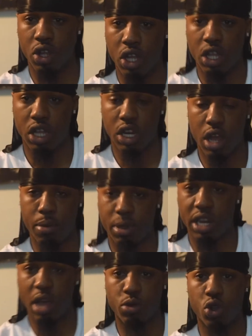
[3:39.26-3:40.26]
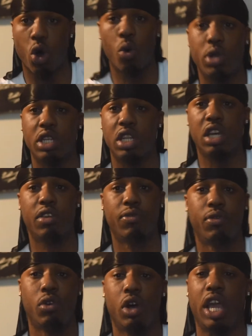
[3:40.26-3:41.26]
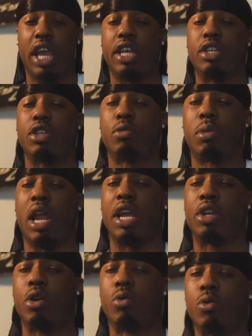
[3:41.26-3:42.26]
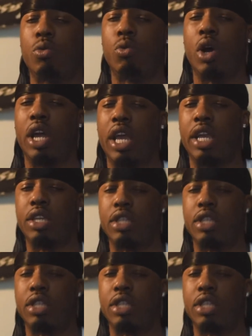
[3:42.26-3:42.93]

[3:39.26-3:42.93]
You know what I mean? I was always looking for answers, but I didn't know what answers I